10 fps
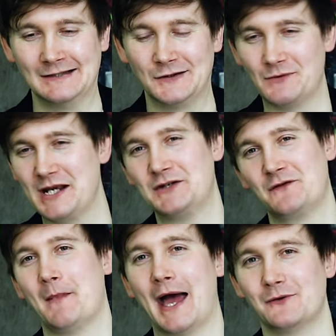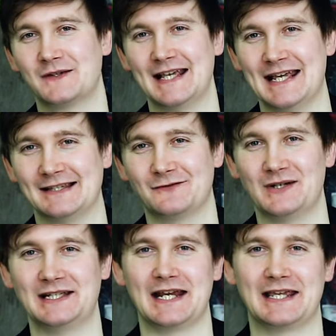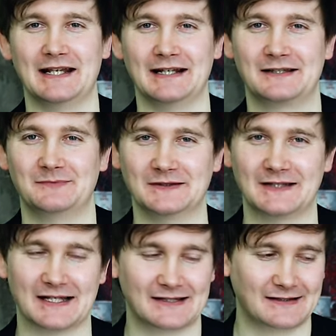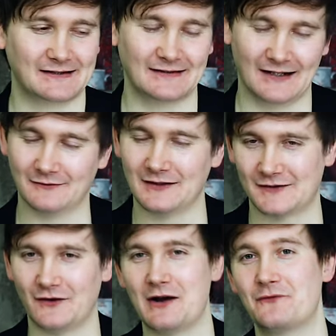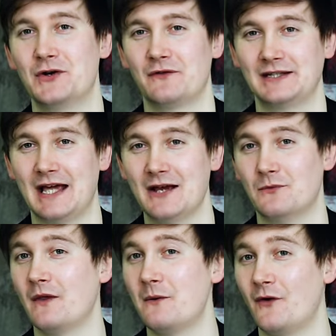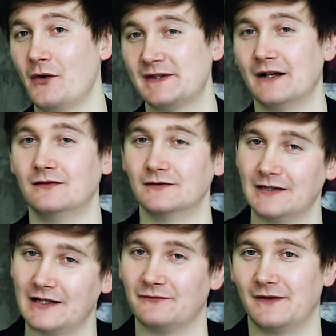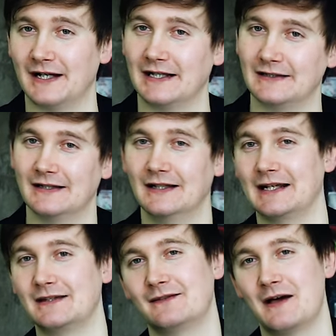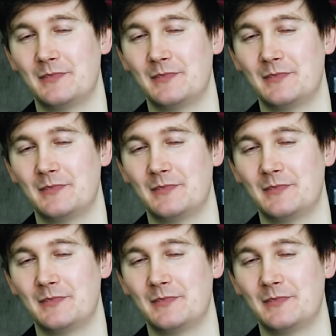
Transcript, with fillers: The reach of the mouse is ridiculous, but that's, you know, a story for another day and one that we've already told, and you can find uh, a link to that